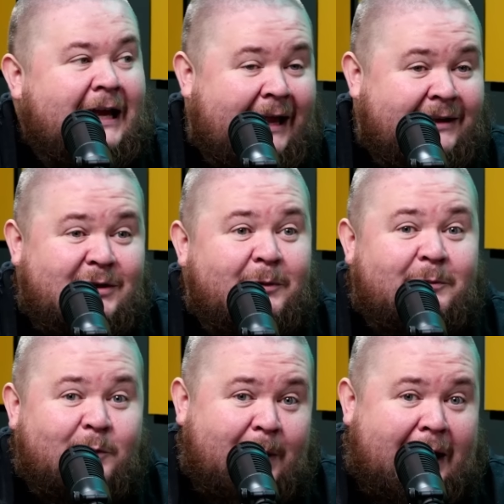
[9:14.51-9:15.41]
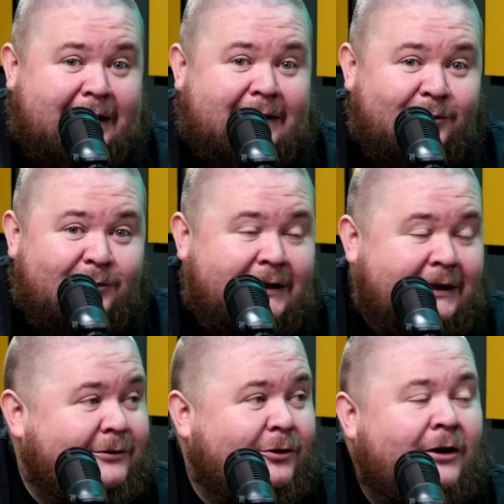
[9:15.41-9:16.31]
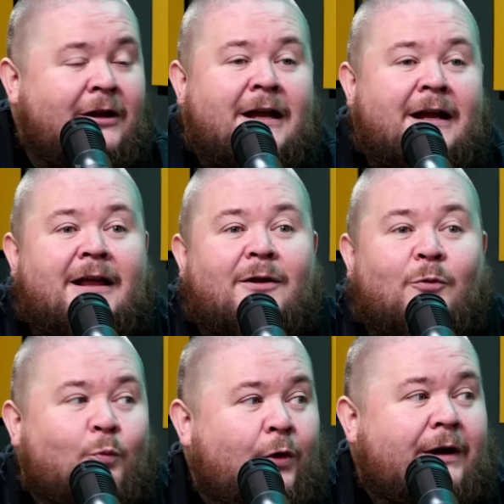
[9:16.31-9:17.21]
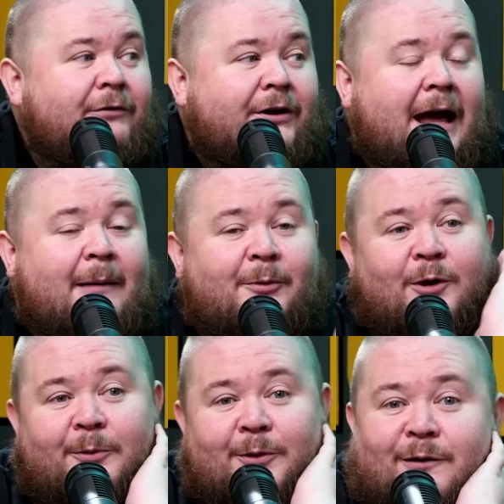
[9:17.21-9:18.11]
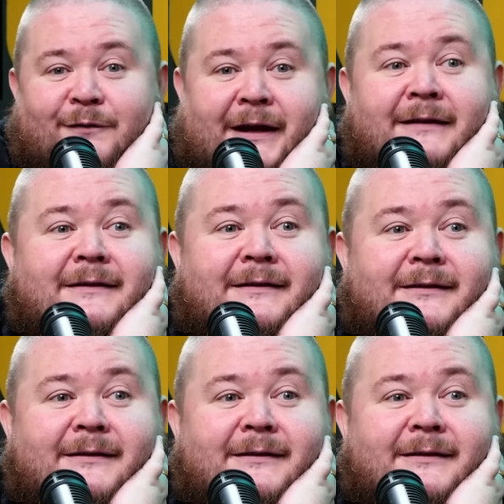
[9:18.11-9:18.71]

And some of them will peck into it and eat it and all. Whatever had happened up in our vent,